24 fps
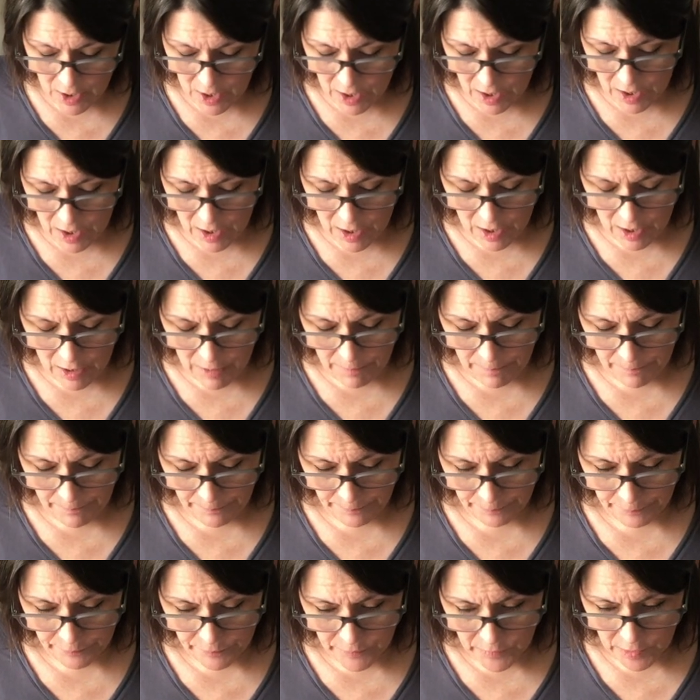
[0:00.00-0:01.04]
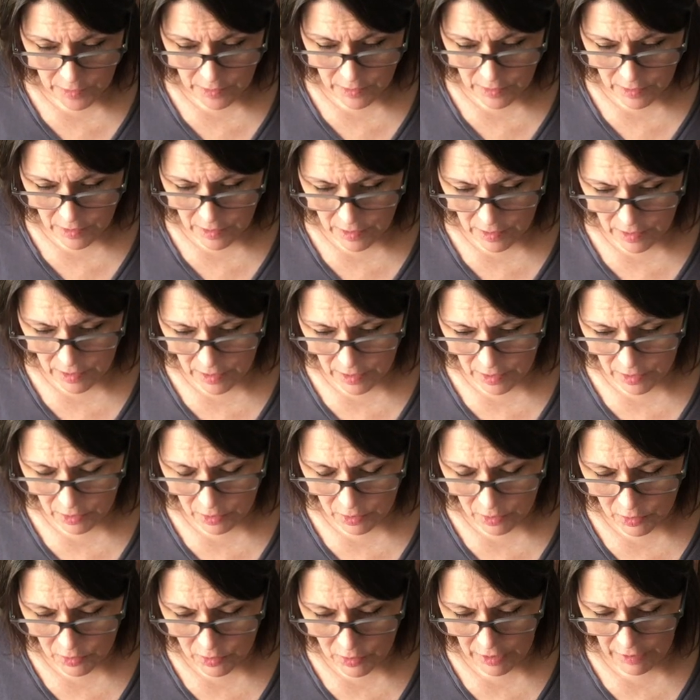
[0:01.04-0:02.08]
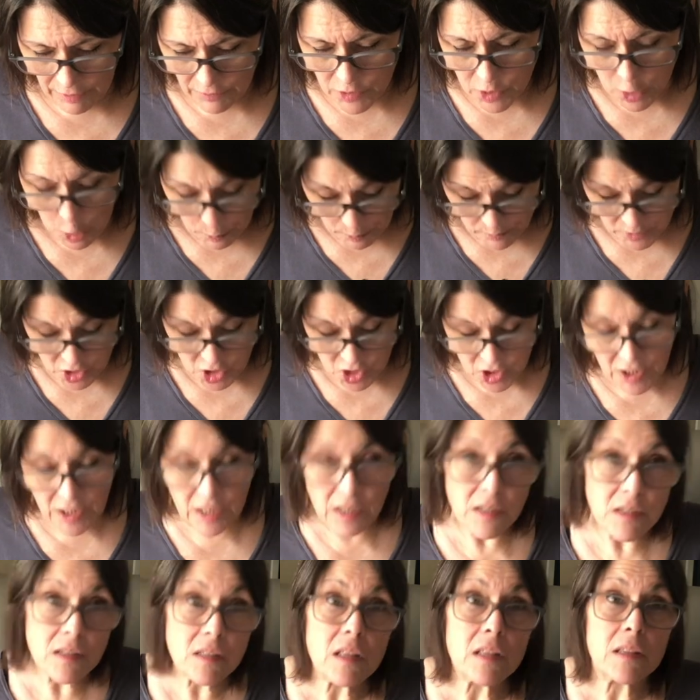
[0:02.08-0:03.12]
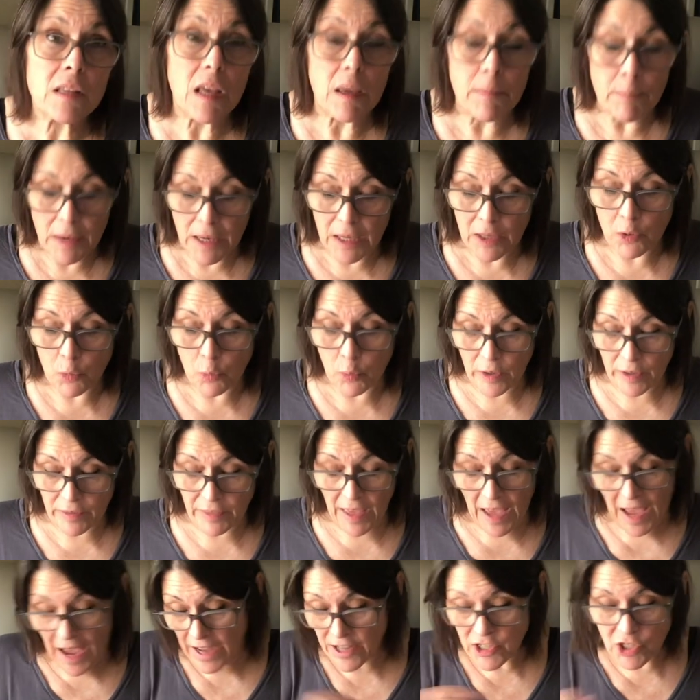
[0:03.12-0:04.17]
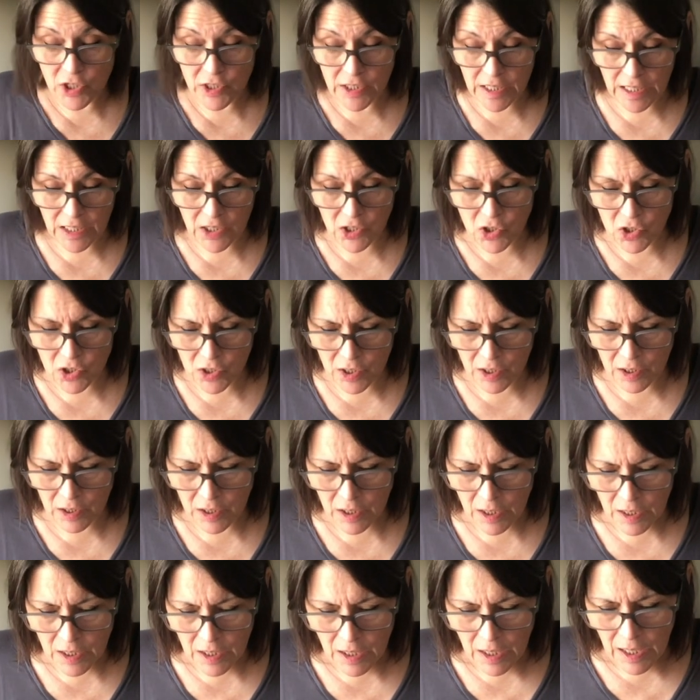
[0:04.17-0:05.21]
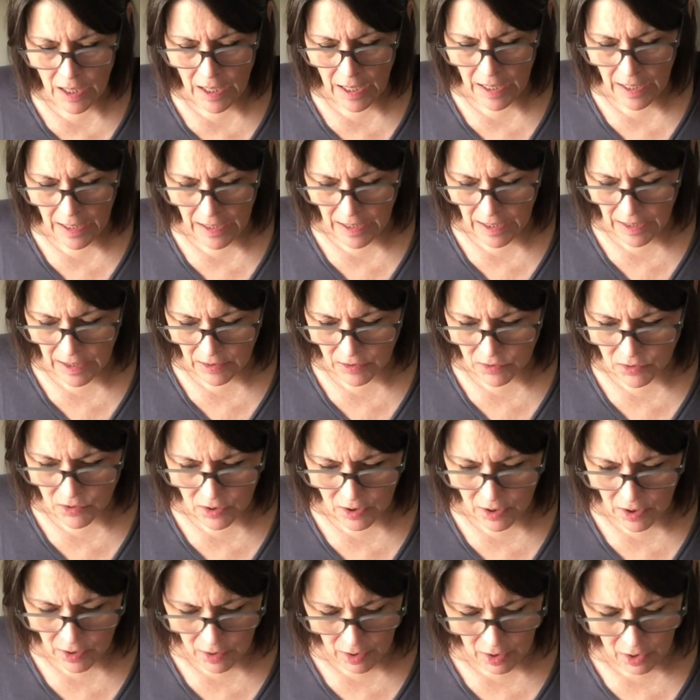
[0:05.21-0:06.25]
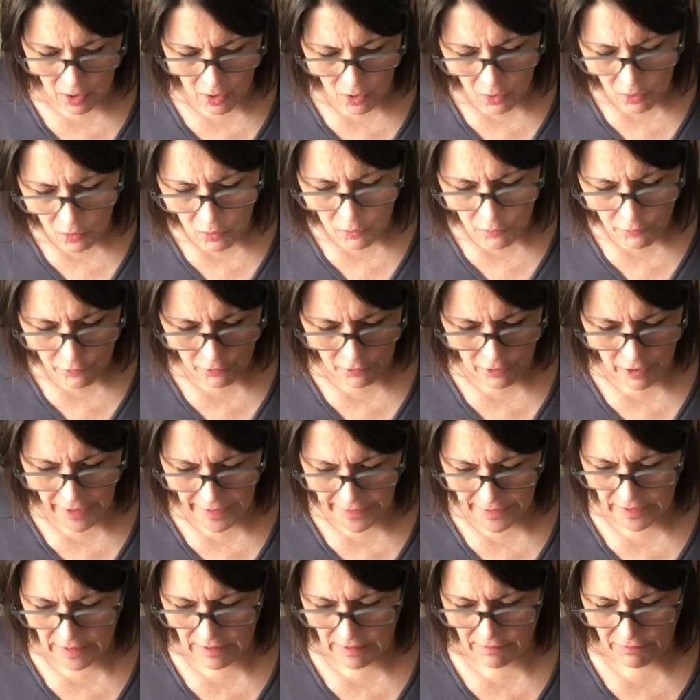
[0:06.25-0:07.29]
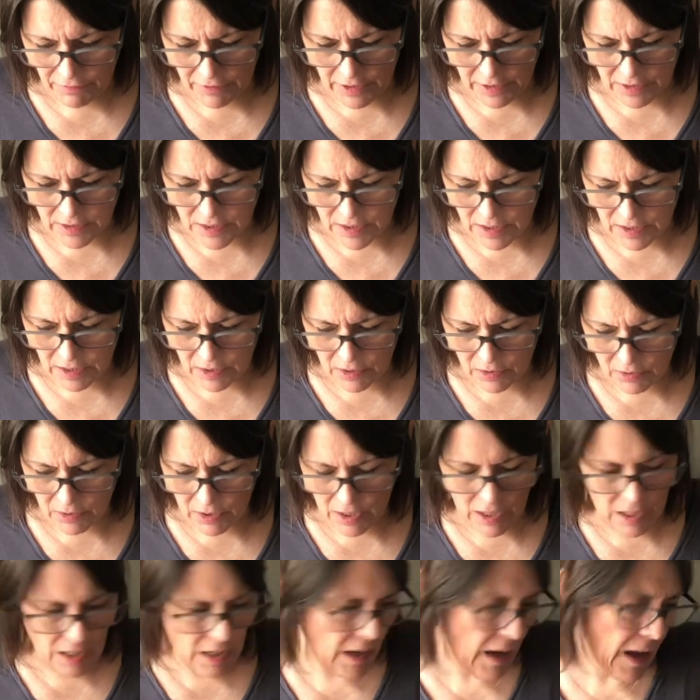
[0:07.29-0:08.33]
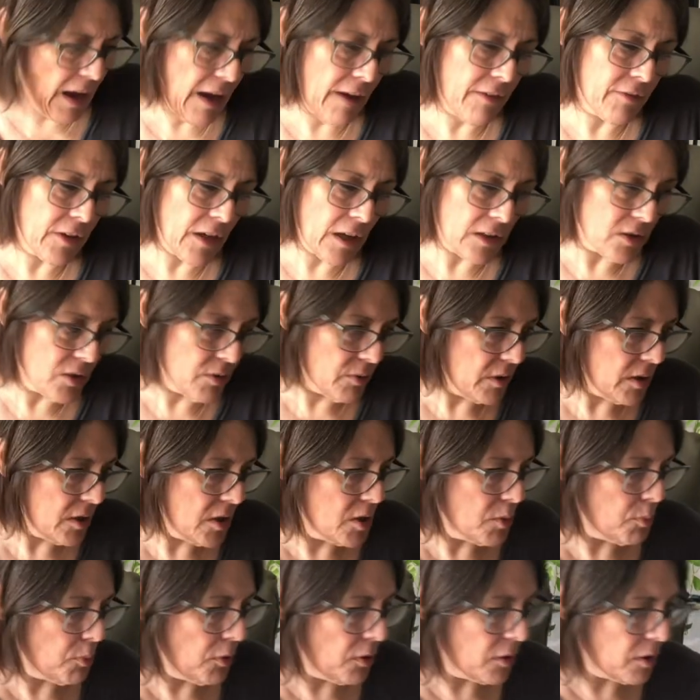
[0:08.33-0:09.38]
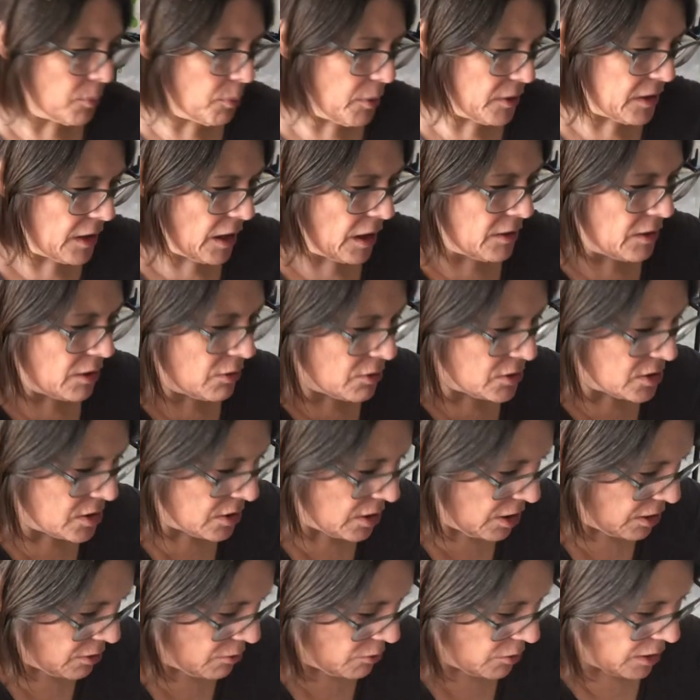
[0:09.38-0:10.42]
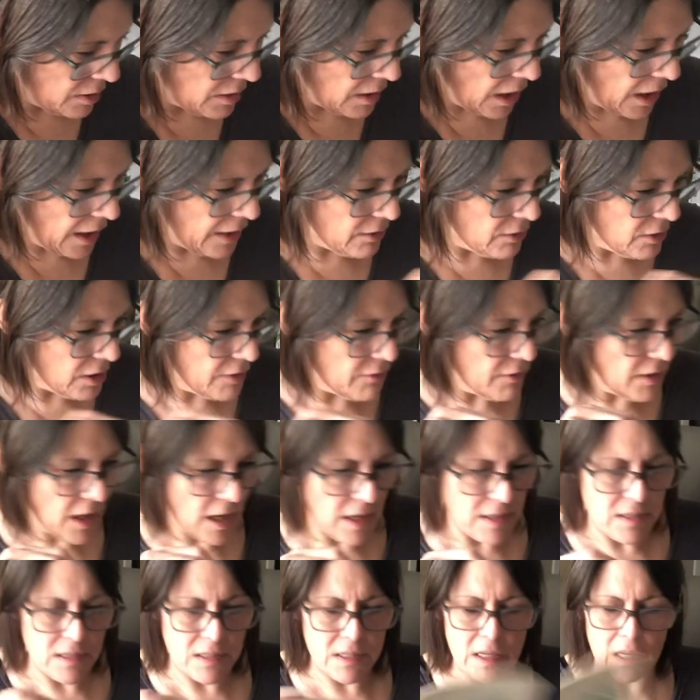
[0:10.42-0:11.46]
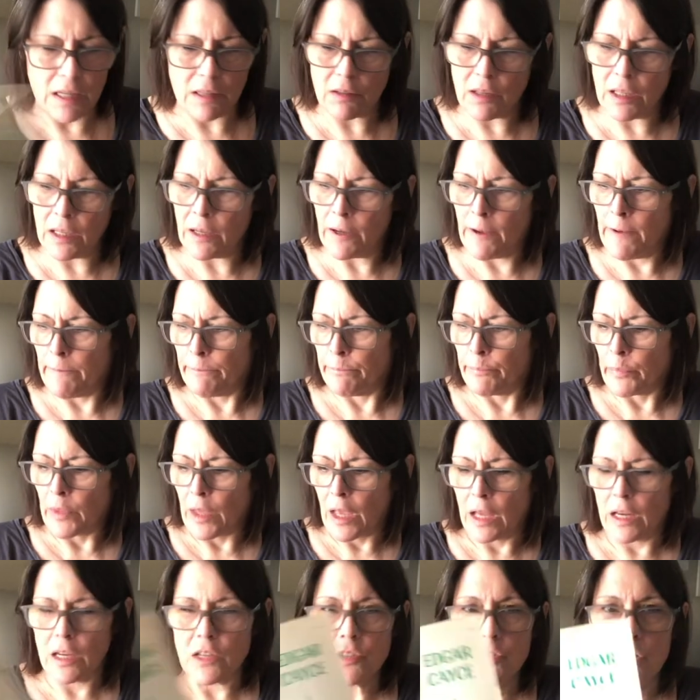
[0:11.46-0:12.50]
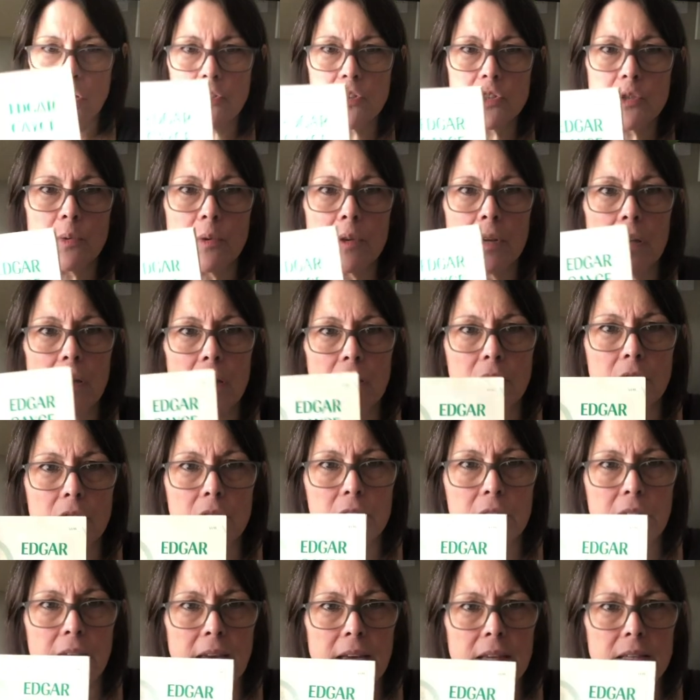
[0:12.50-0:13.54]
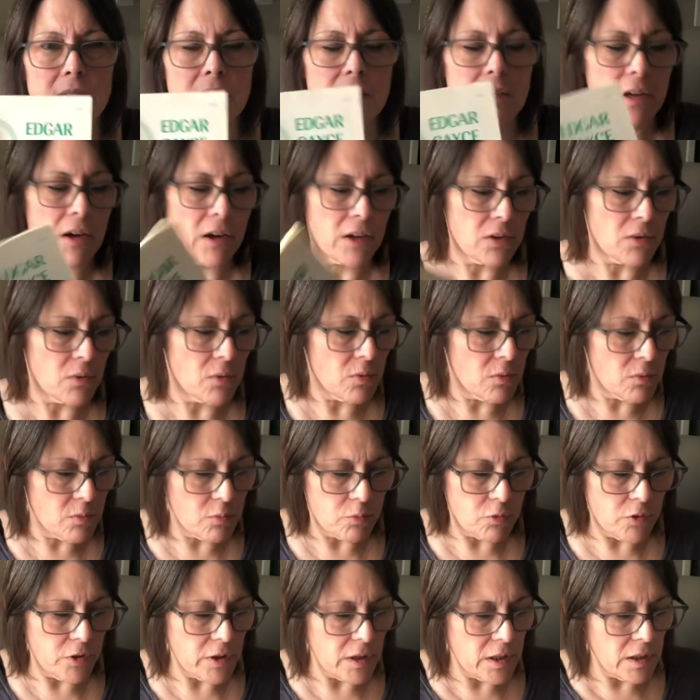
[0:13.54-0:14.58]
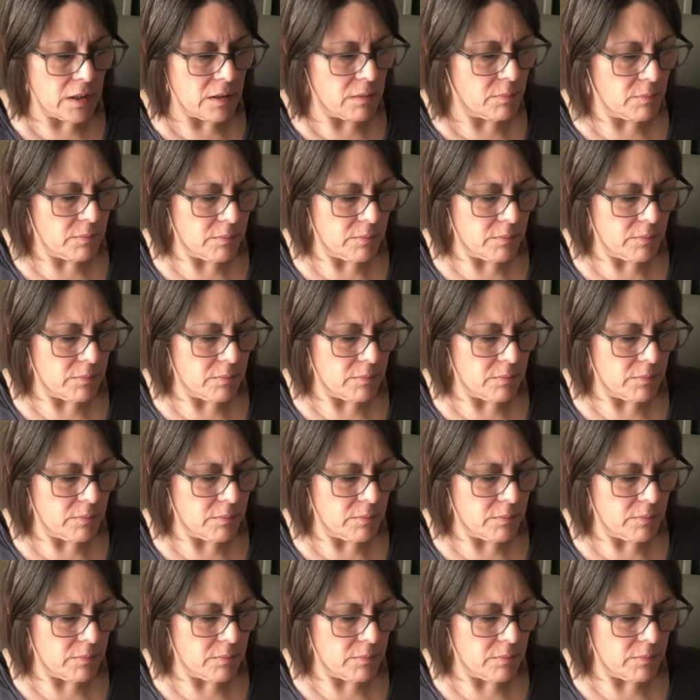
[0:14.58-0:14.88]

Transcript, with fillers: um, uh, they have soap machines that they make with agitation and a, a, whole variety of things in here that I have yet to read this book. But then there was another one that I don't even hesitate. Like, and I saw this one at Edgar Cayce. Now I don't really,